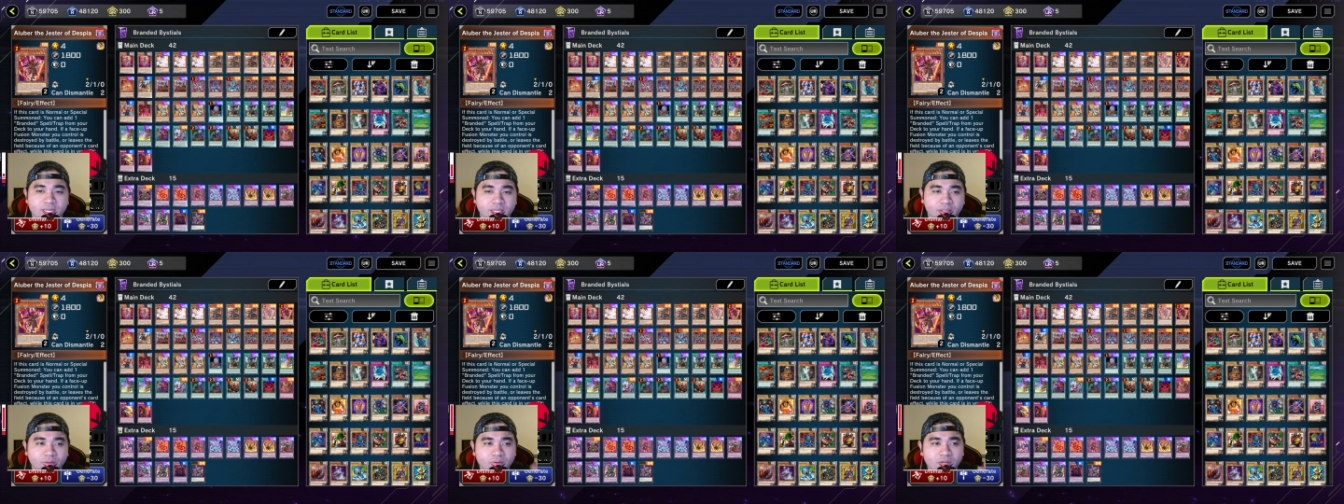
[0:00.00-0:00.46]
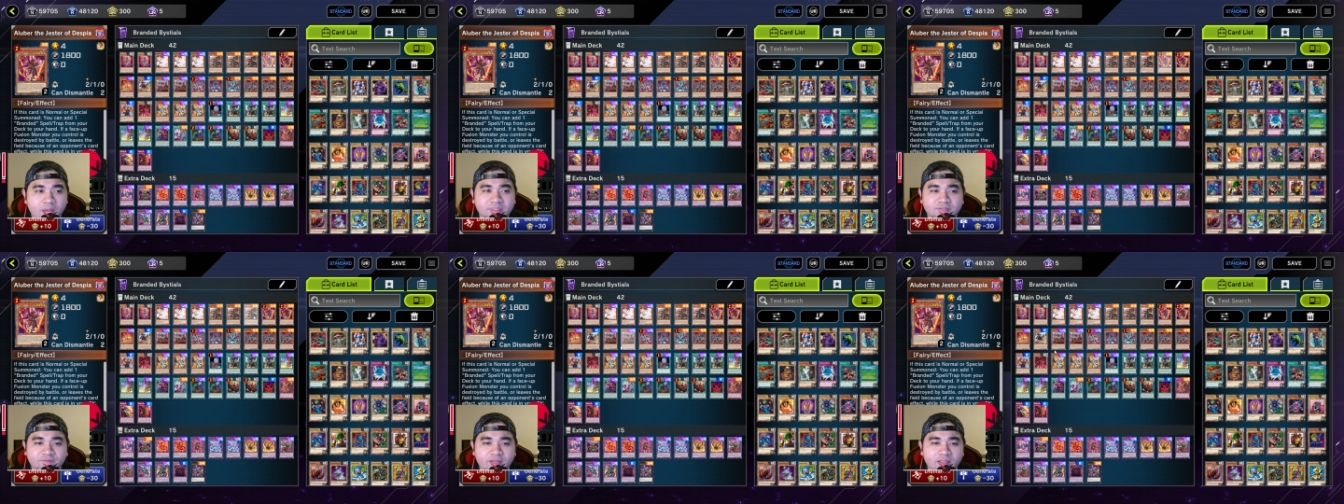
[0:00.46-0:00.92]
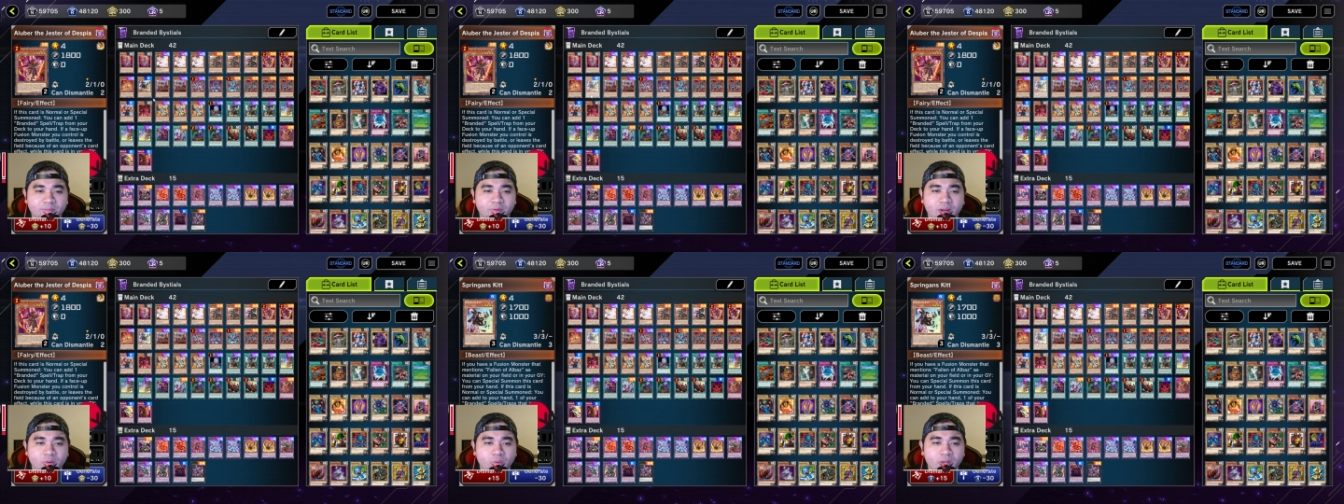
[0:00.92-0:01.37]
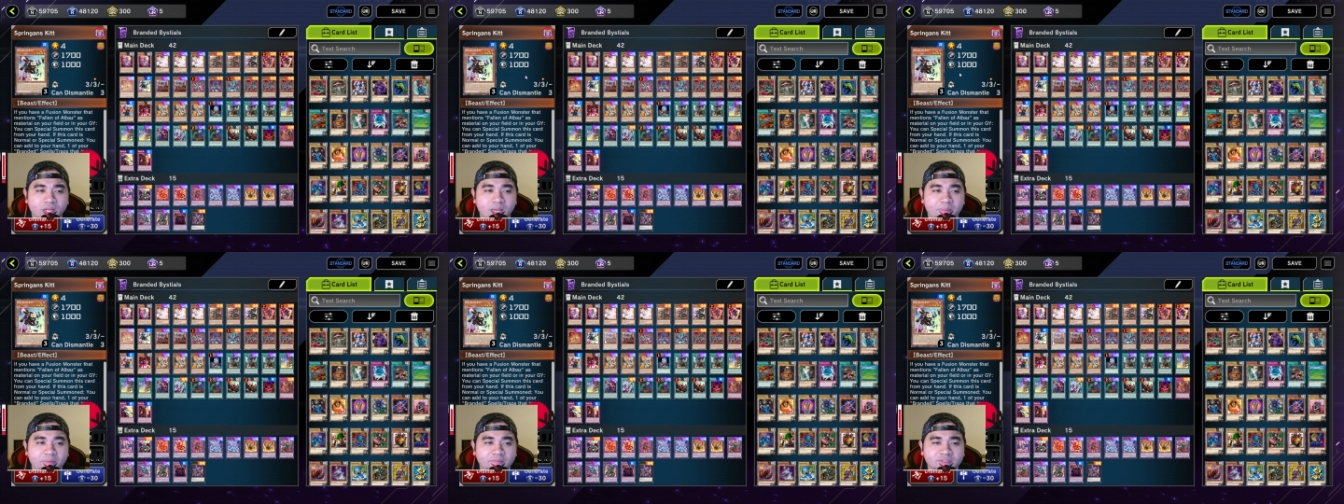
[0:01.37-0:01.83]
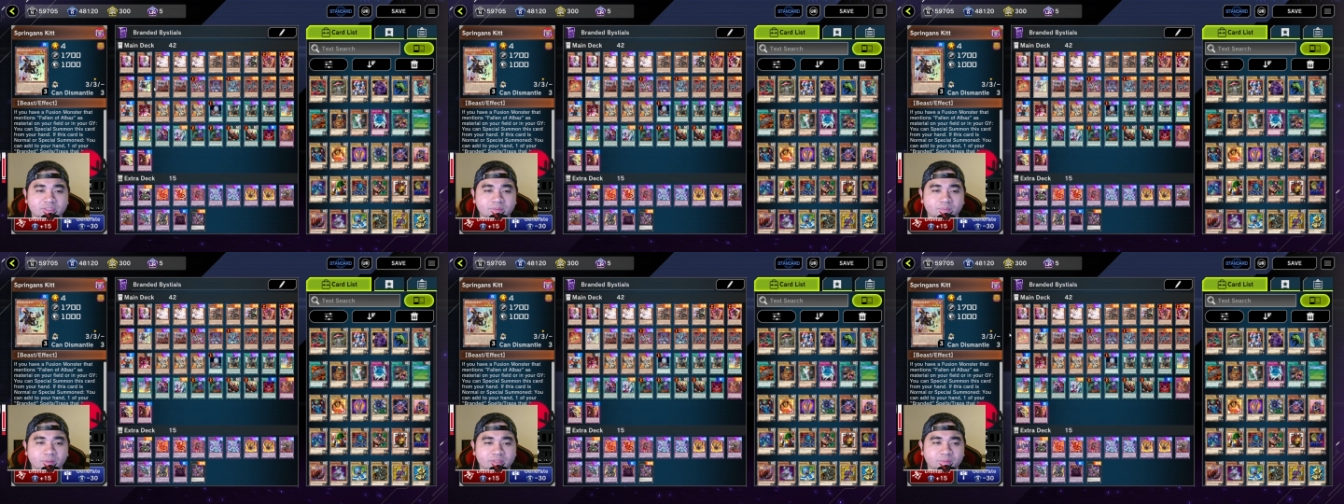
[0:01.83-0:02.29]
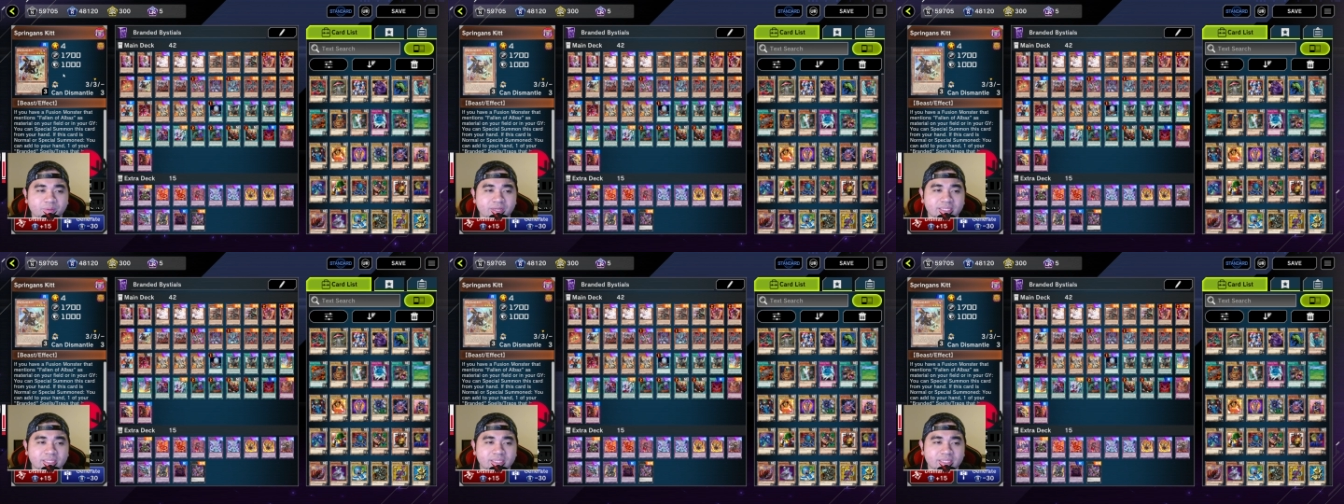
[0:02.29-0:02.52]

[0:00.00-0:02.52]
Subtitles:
2 copies of Alibur and 1 copy of Spring and